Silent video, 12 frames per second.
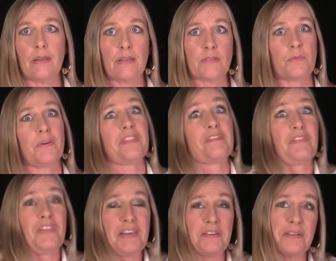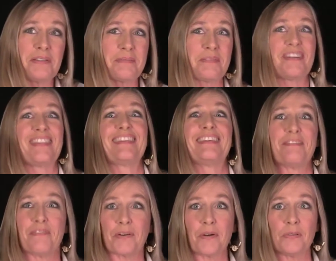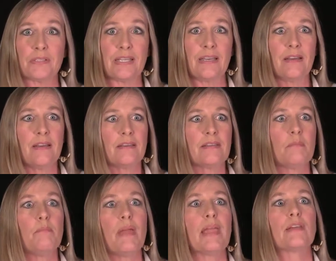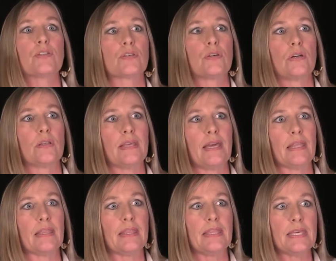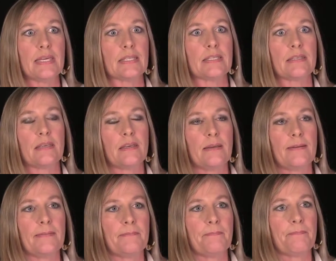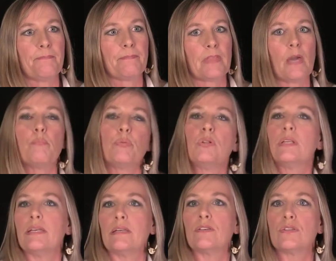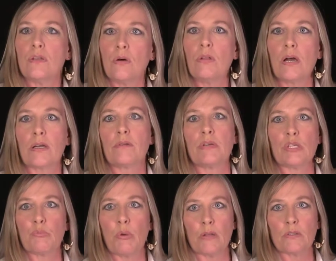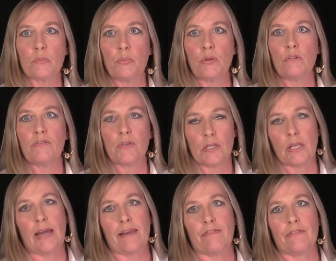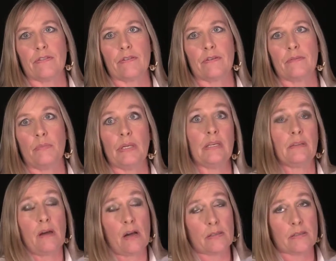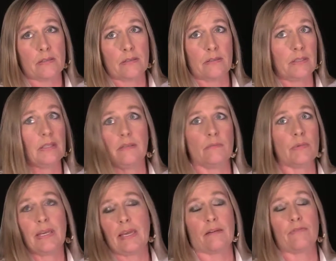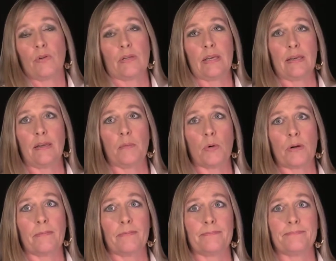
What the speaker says: It's worth the fear, it's worth the difficulty, to make sure that that bullying is no longer responsible for a life being lost. We can't afford that anymore.